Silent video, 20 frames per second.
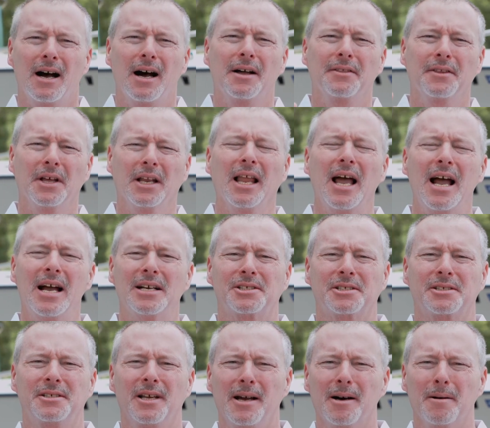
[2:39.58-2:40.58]
And the last
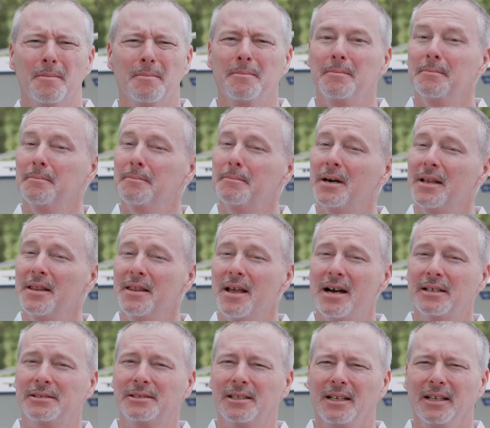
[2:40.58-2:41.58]
step, but
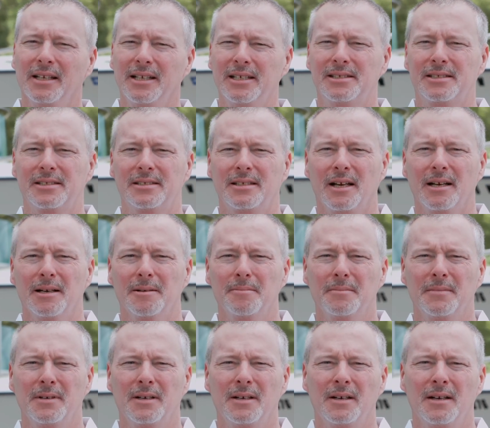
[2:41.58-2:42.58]
not the least step,
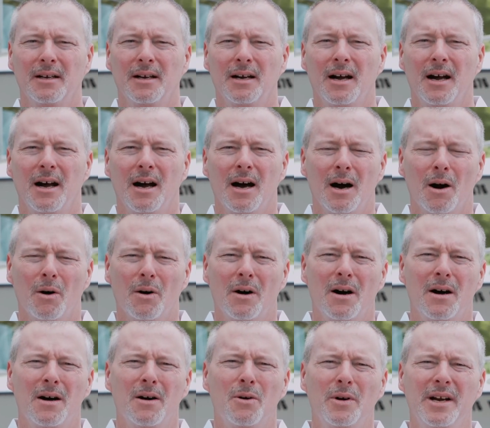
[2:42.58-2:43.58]

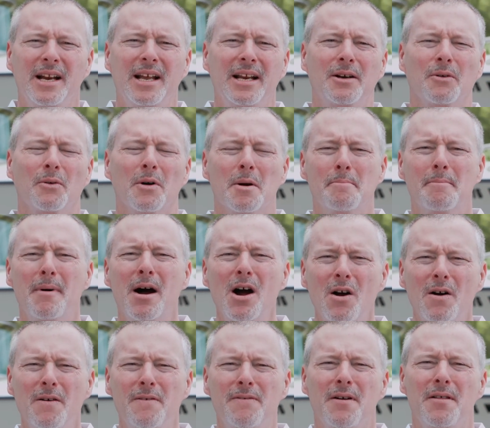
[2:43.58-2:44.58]
we need to
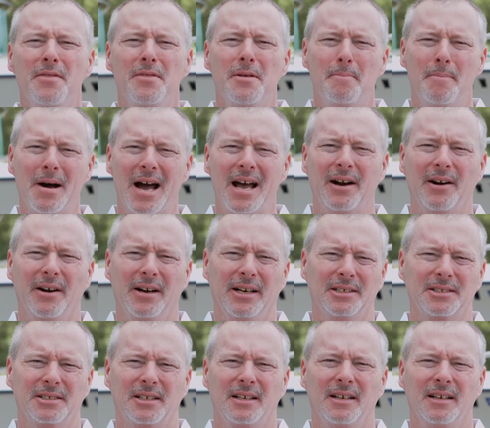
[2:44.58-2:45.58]
remove the batteries.
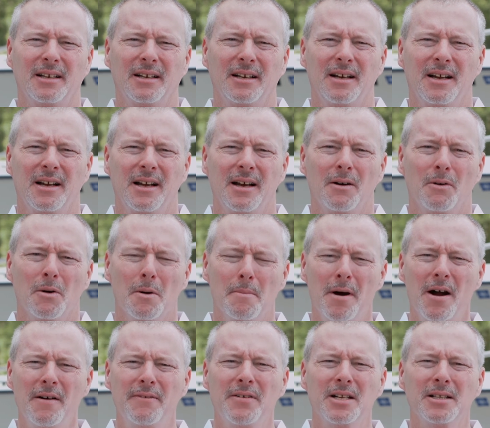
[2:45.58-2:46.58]

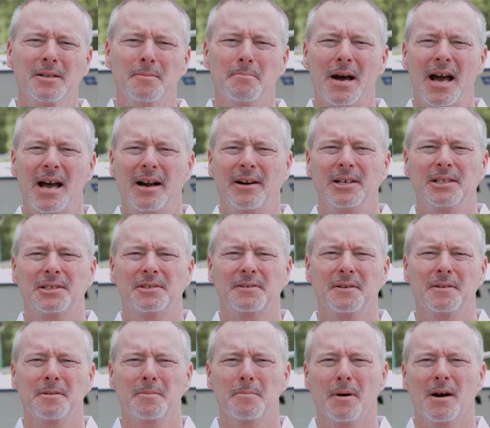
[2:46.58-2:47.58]
Removing the batteries
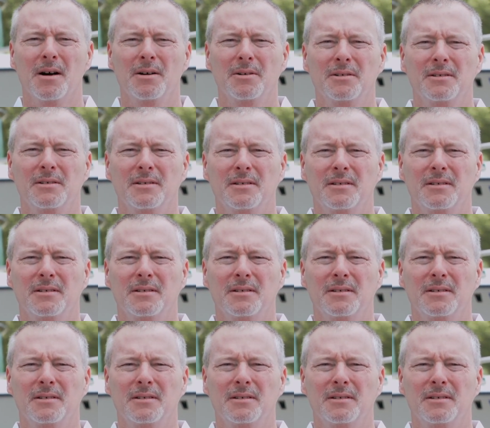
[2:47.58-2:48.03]
from the boat